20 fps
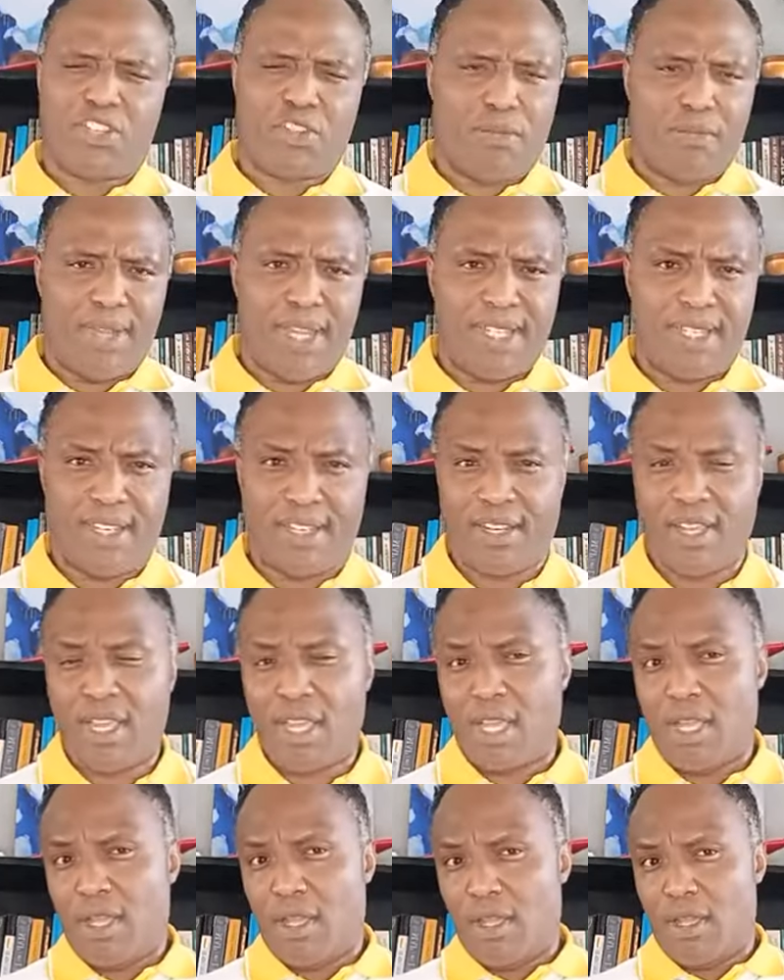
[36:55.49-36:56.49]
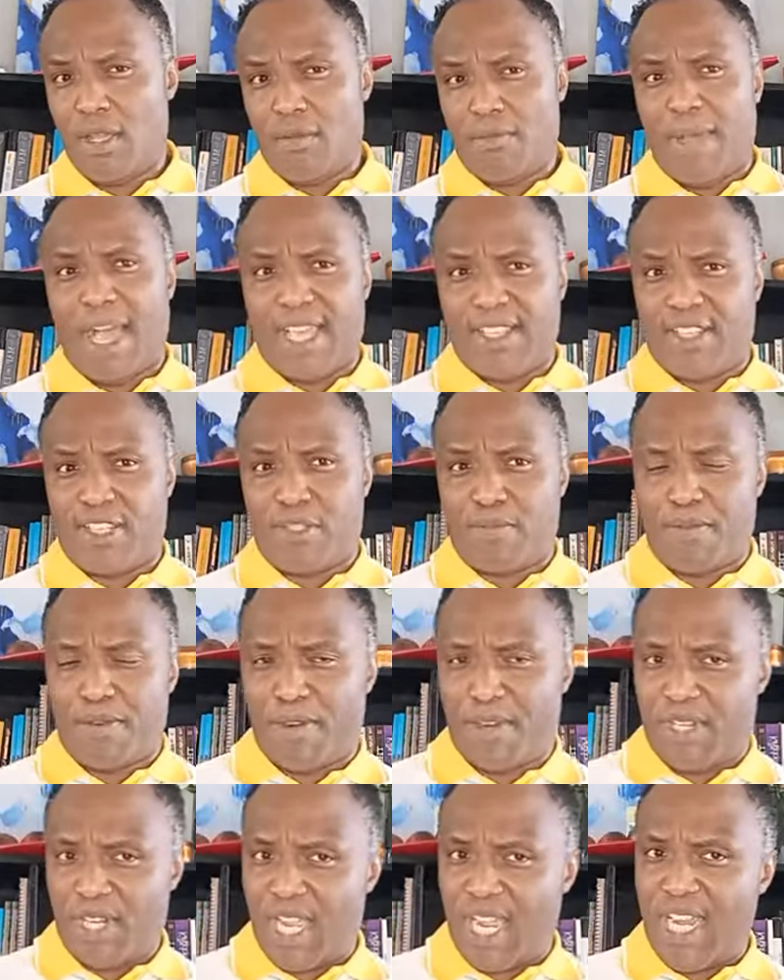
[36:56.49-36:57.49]
tormented by the
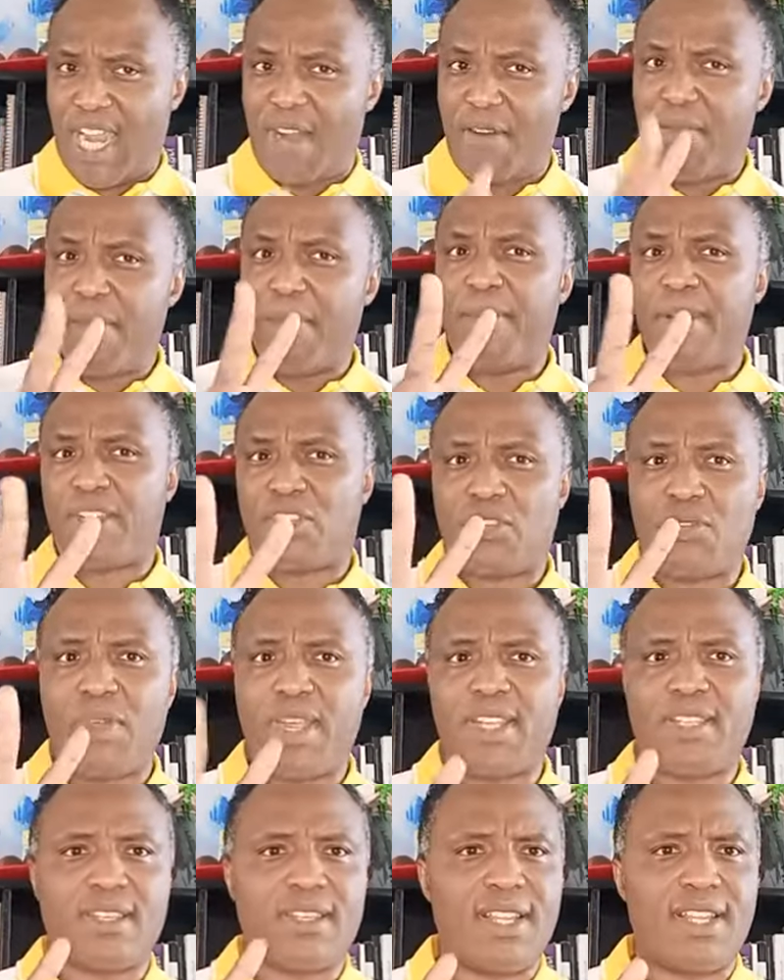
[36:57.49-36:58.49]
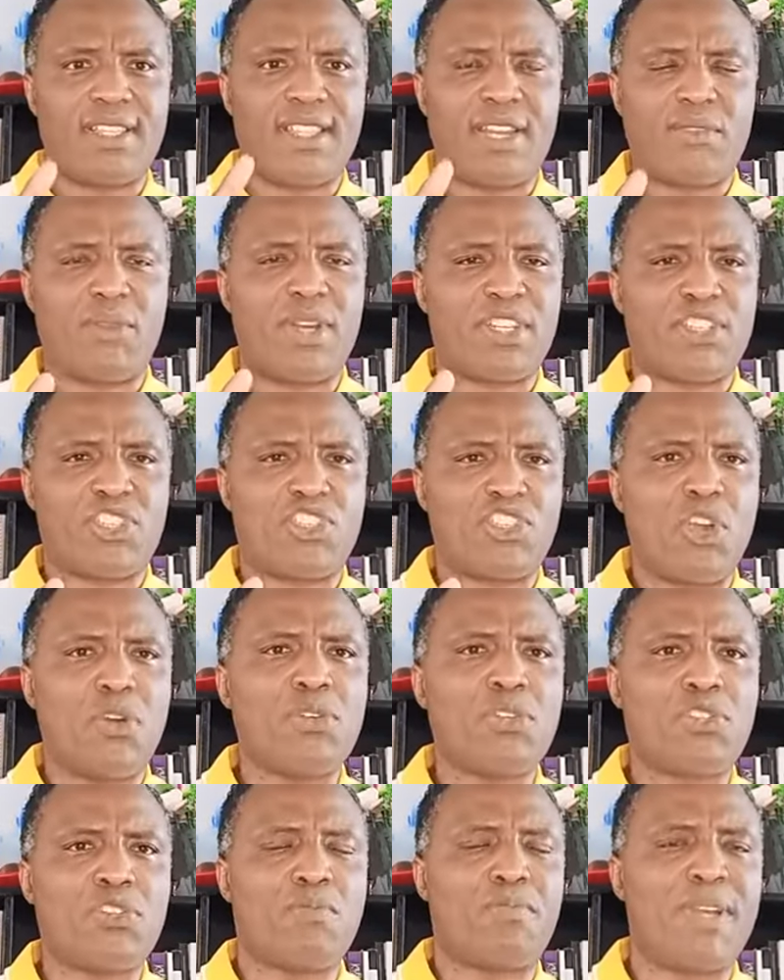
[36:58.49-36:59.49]
Spirit. And I remember two incidents that were so
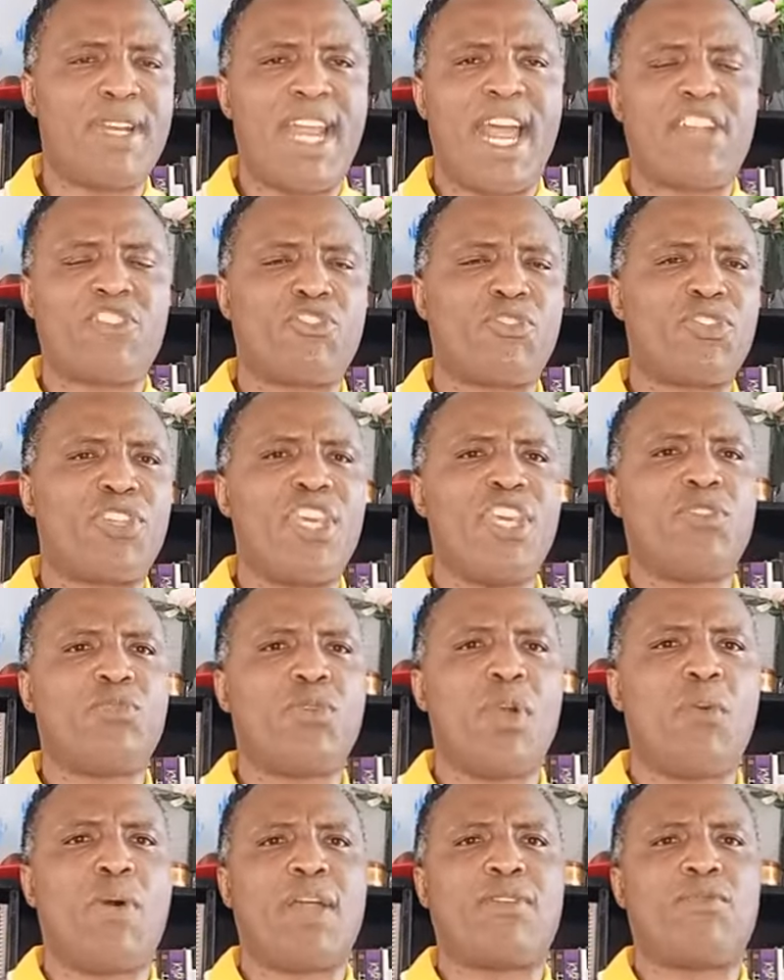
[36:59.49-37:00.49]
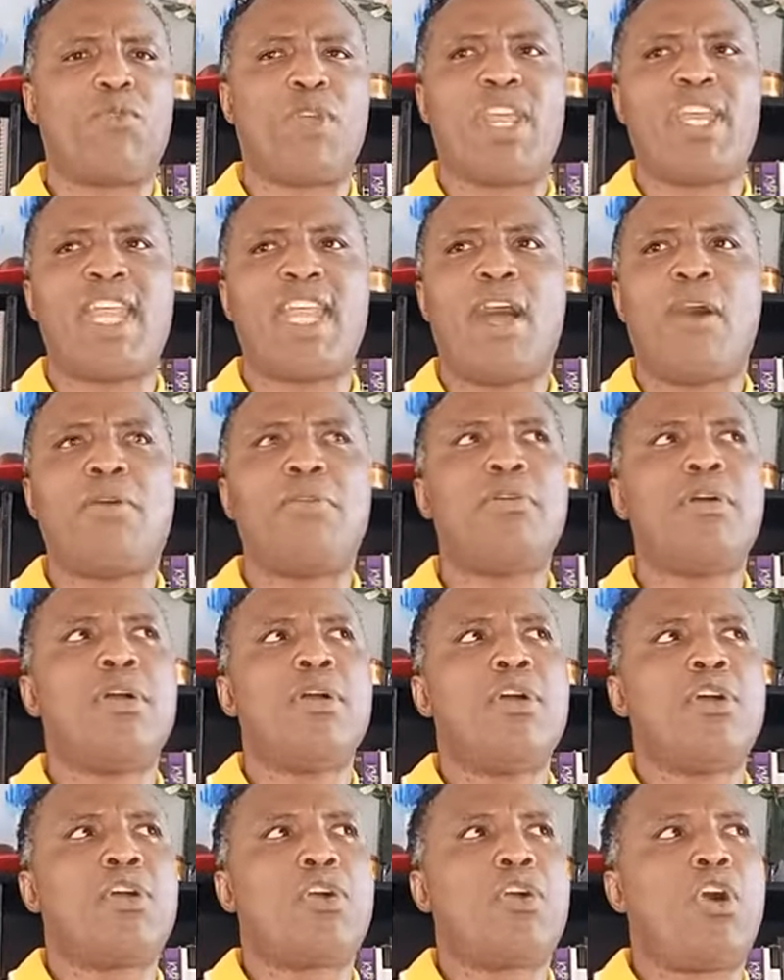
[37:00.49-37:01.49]
supernatural. These were what we now
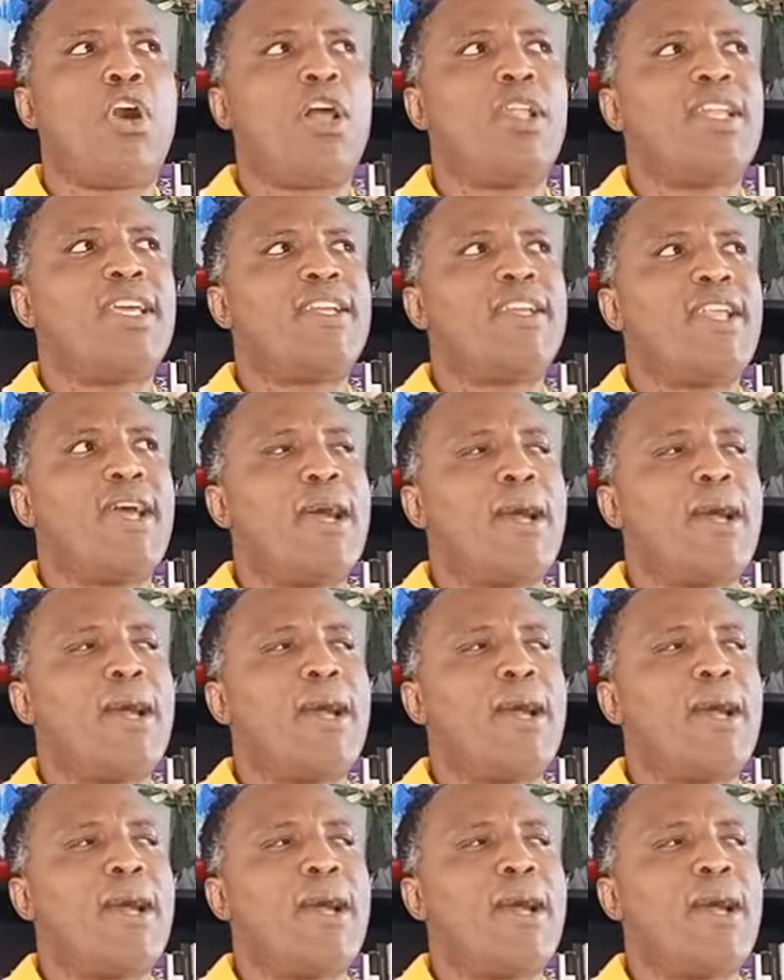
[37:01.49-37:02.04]
call in